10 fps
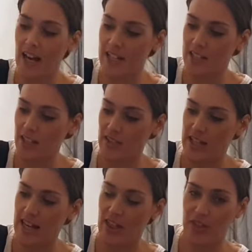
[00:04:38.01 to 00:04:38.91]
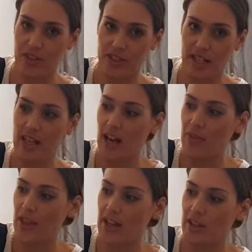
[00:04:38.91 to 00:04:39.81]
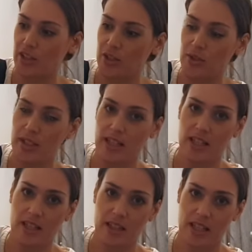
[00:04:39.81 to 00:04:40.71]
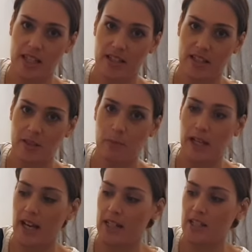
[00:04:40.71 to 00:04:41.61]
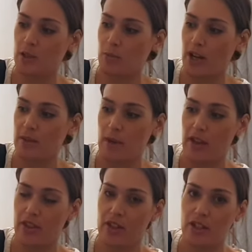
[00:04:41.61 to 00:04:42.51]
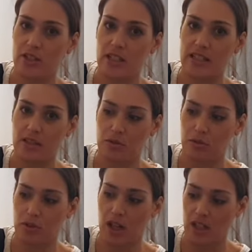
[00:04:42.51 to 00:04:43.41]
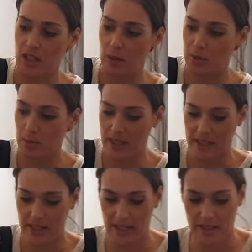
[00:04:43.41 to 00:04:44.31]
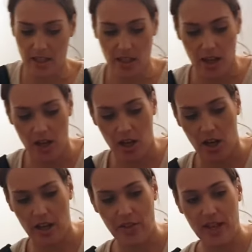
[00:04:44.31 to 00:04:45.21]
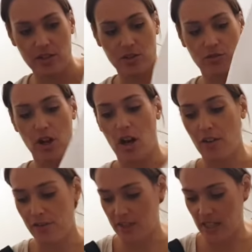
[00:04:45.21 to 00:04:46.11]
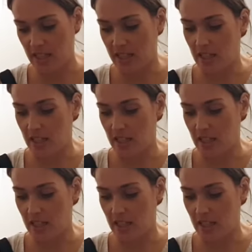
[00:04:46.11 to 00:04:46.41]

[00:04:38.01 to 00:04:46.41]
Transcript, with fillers: and then lengthened it and then using the split and spread method, this is all cut up to pieces, I then drafted